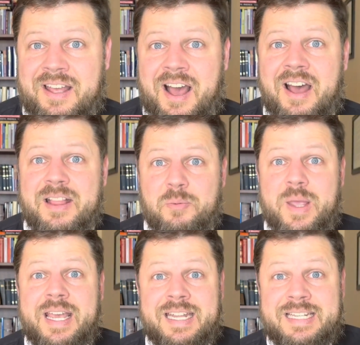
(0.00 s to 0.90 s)
uh, that we
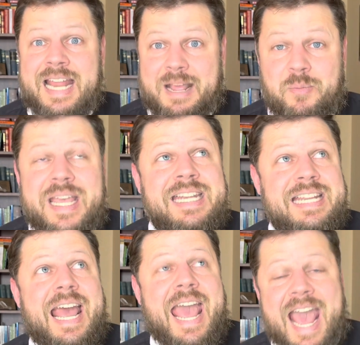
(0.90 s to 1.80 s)
get we get
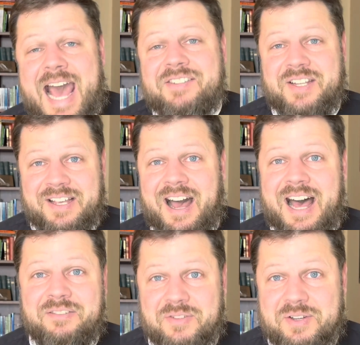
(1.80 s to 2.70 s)
to ask
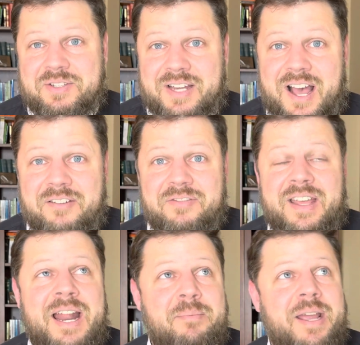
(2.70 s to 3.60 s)
God for stuff.
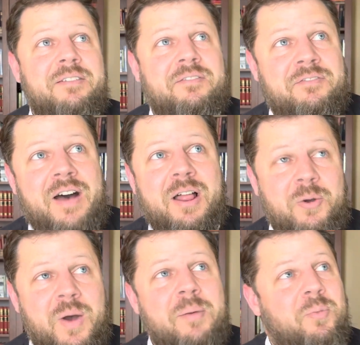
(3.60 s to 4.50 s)
And I might
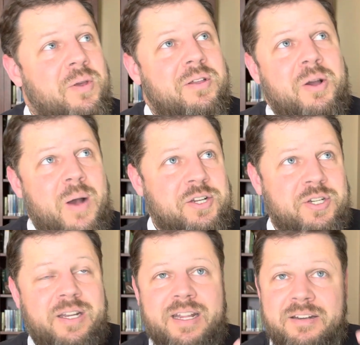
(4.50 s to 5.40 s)
follow up with a
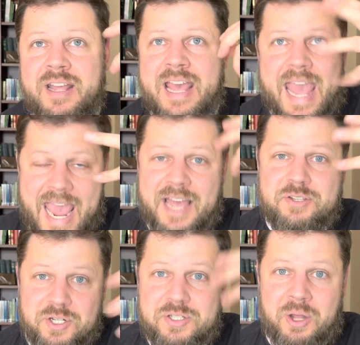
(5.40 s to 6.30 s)
question, and
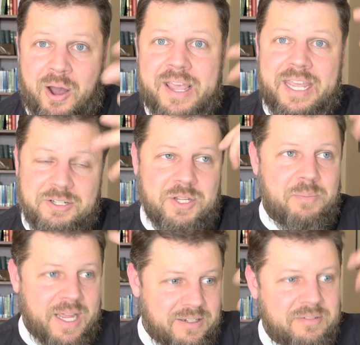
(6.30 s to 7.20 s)
as you're talking, you
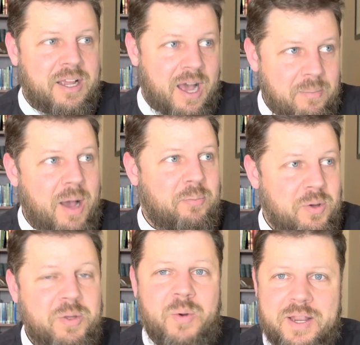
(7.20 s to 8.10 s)
might come up
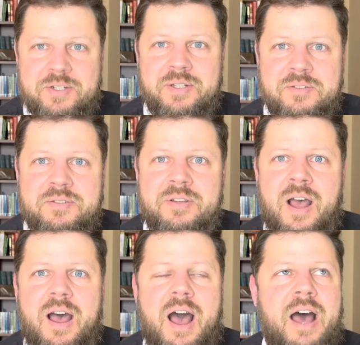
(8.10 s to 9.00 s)
with questions
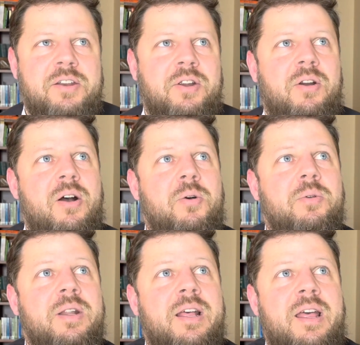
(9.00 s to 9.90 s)
uh, on your
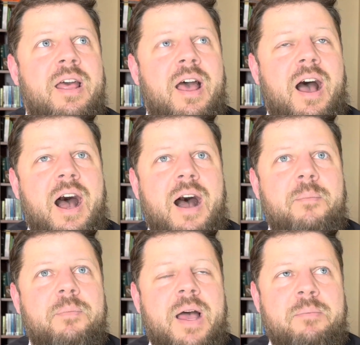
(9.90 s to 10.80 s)
own.
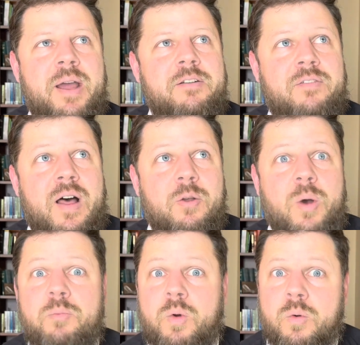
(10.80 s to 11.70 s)
Um, I might follow
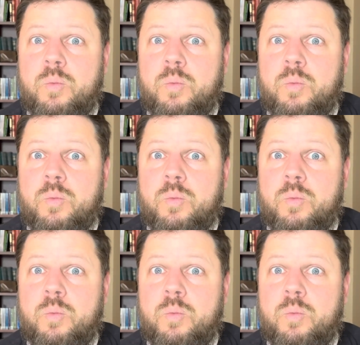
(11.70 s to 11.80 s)
up. Well,